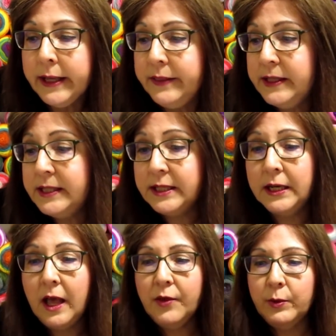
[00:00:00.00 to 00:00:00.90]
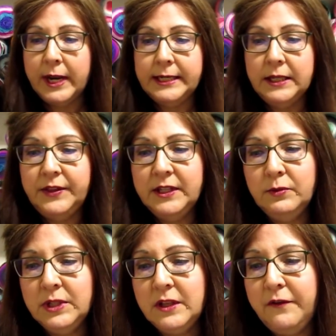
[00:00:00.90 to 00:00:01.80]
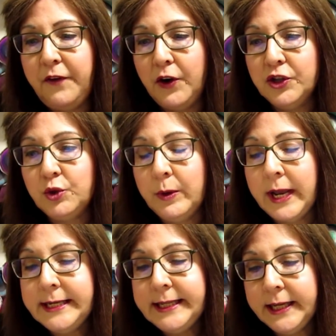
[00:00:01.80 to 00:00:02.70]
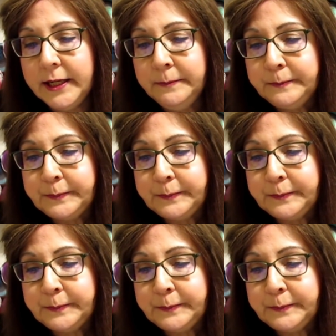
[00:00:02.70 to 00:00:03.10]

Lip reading: This is another one I did. This was the first one I did,